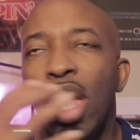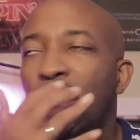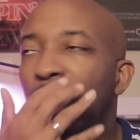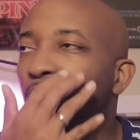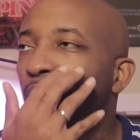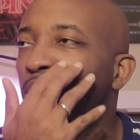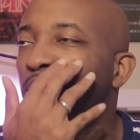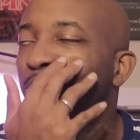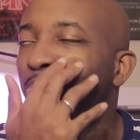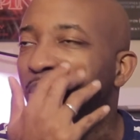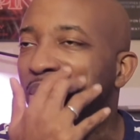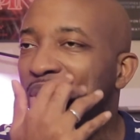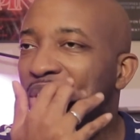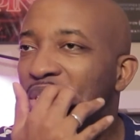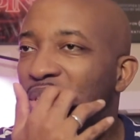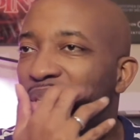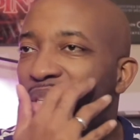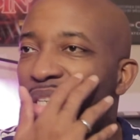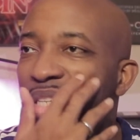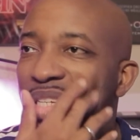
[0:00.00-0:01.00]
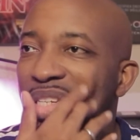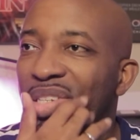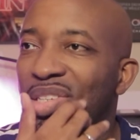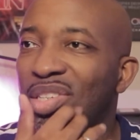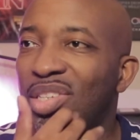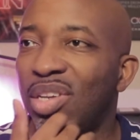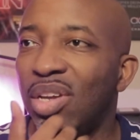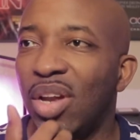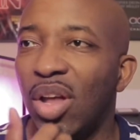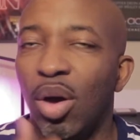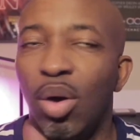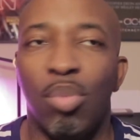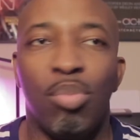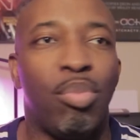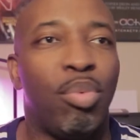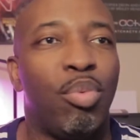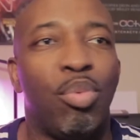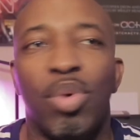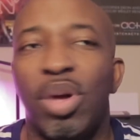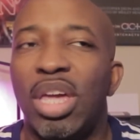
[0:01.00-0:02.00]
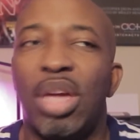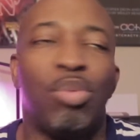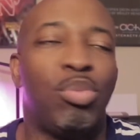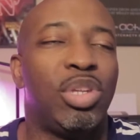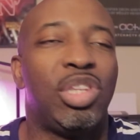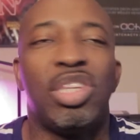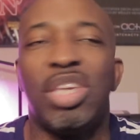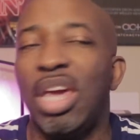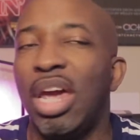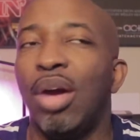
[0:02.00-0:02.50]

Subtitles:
you know, Spencer is, you know, Spencer